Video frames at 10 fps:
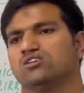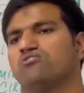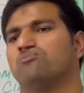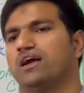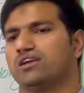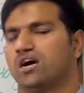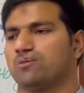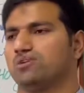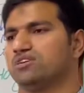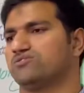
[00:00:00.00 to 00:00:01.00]
of
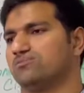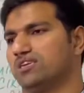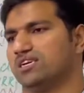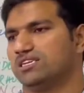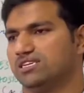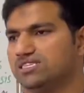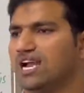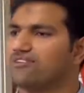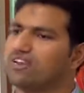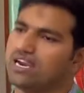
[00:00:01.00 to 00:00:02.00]
bicarbonate from the kidney.
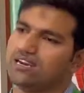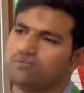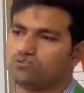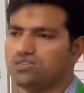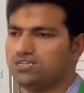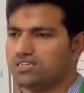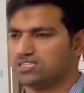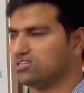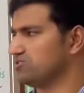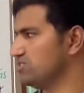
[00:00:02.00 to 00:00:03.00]
That will end up to the
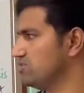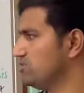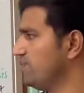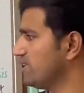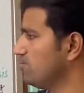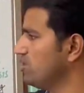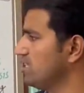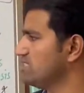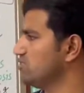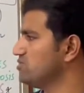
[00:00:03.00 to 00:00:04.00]
acidosis. So metabolic
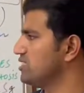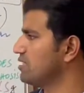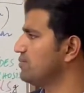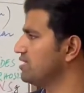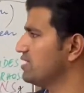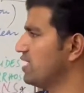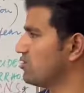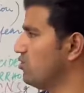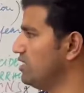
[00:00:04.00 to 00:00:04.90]
acidosis done by the alcohol